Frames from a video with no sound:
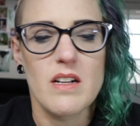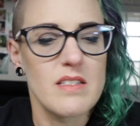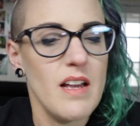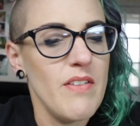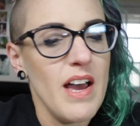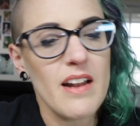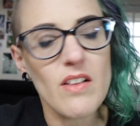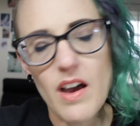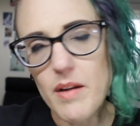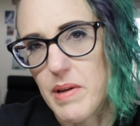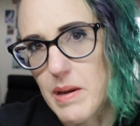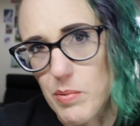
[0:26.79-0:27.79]
um, I've had a
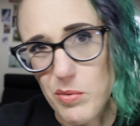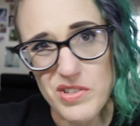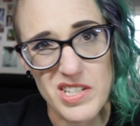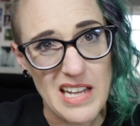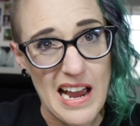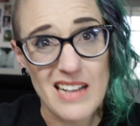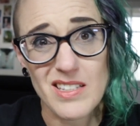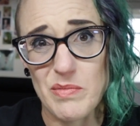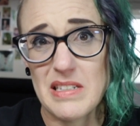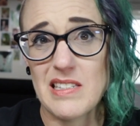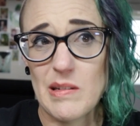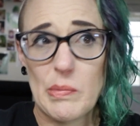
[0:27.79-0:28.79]
lot of people just ask
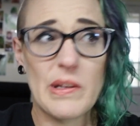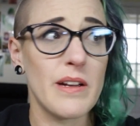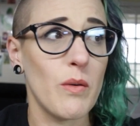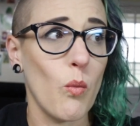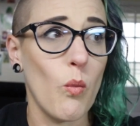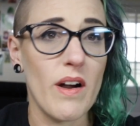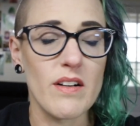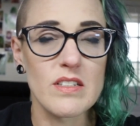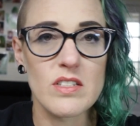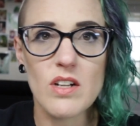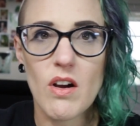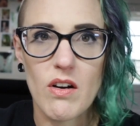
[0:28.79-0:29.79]
me simply where to
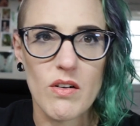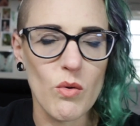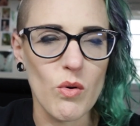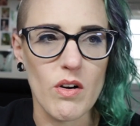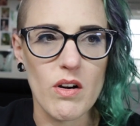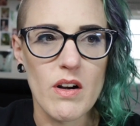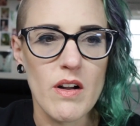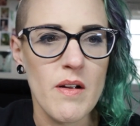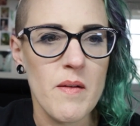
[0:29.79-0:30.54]
start or,